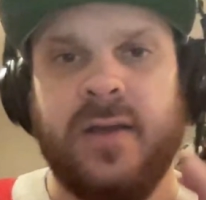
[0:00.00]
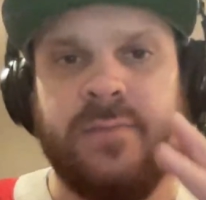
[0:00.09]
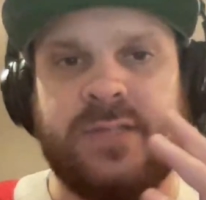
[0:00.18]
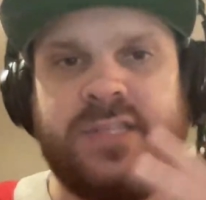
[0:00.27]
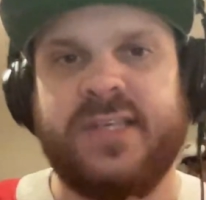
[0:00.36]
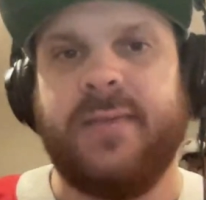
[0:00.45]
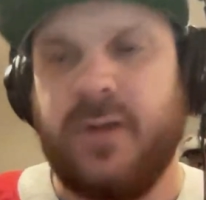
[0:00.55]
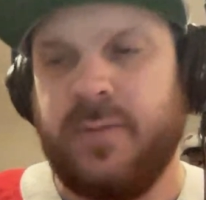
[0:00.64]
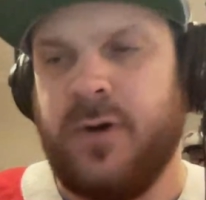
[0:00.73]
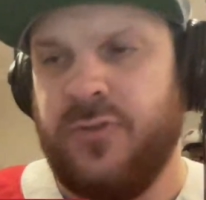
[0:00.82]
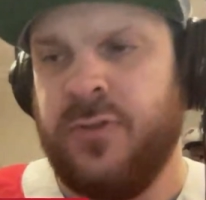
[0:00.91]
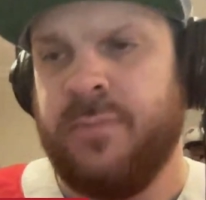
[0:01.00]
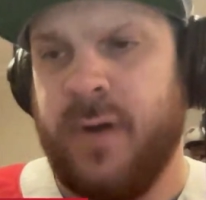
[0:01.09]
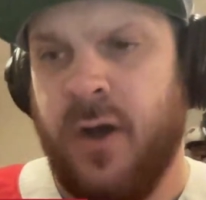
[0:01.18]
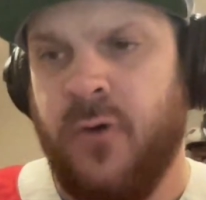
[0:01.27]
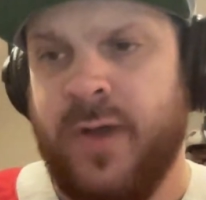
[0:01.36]
but Samuel
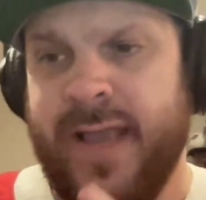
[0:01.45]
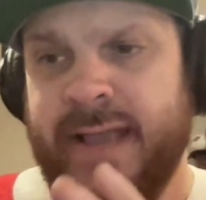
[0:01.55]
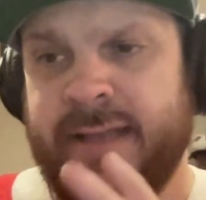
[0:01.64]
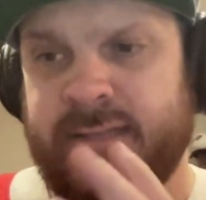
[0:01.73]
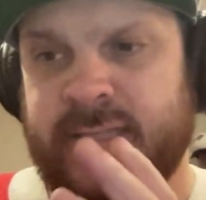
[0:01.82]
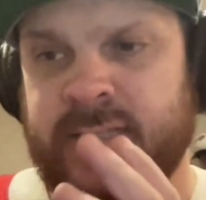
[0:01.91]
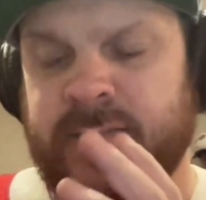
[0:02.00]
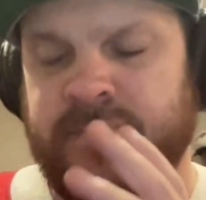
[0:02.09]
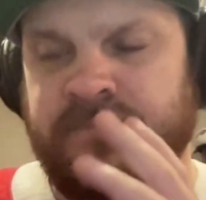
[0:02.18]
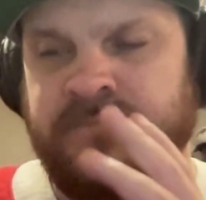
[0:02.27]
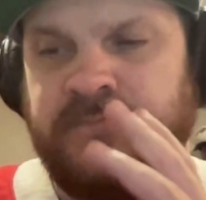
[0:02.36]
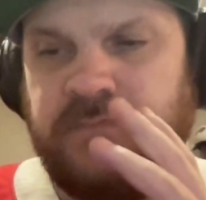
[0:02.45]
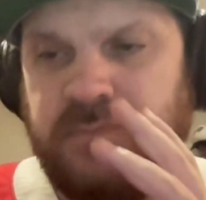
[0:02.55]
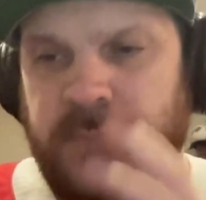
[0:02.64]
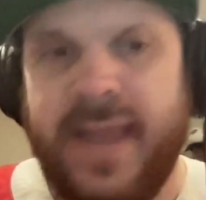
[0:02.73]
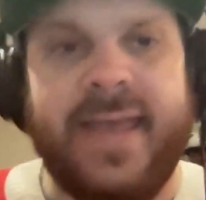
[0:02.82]
Montembeault is
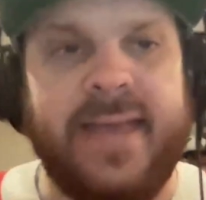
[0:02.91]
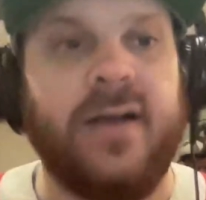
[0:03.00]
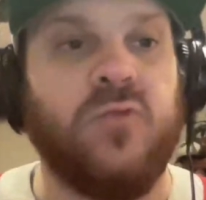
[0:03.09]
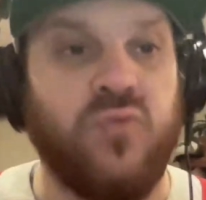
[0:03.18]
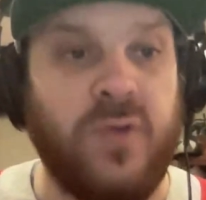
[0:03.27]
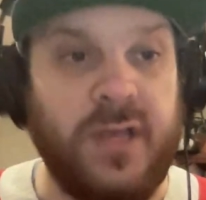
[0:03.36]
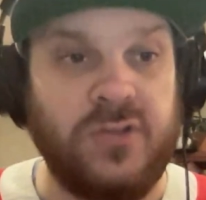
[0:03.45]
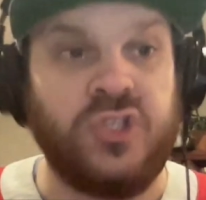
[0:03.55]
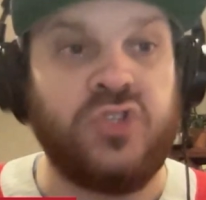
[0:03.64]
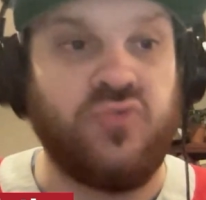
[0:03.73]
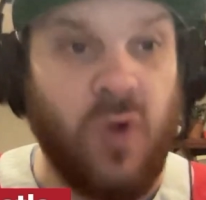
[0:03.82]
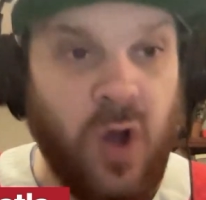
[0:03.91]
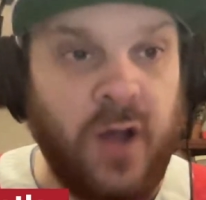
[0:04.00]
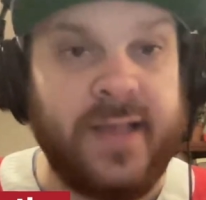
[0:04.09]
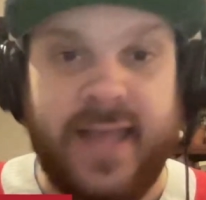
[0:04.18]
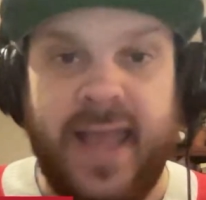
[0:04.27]
making a real
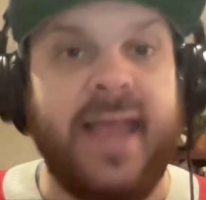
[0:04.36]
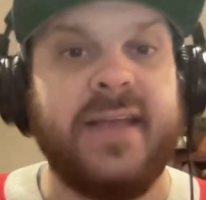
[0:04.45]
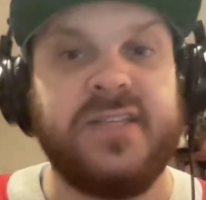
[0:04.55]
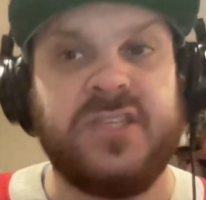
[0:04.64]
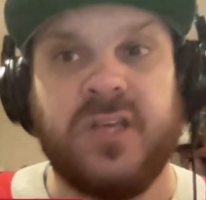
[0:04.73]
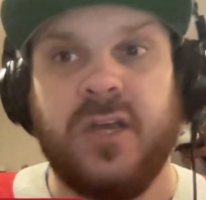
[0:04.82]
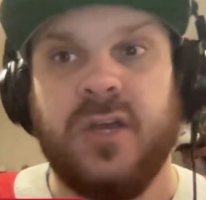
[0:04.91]
strong case